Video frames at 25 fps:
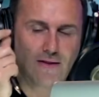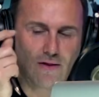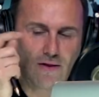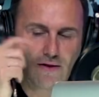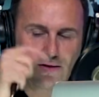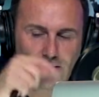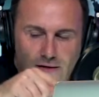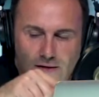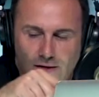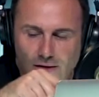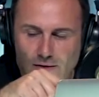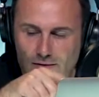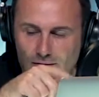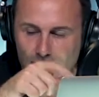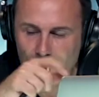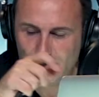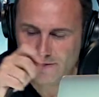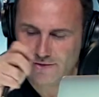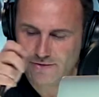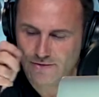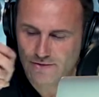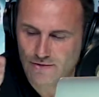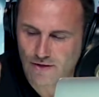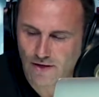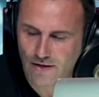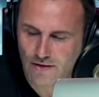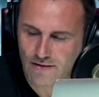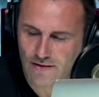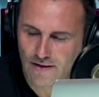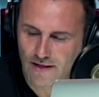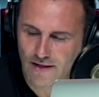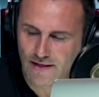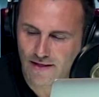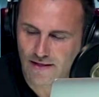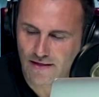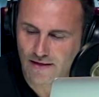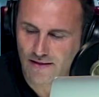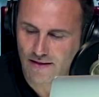how long ago did you start
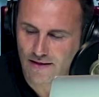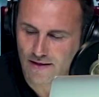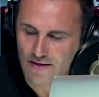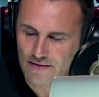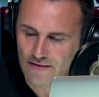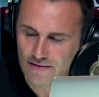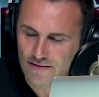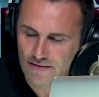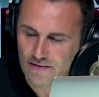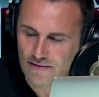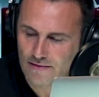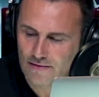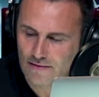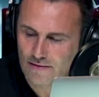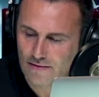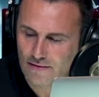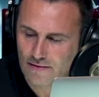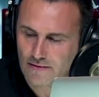thinking of this?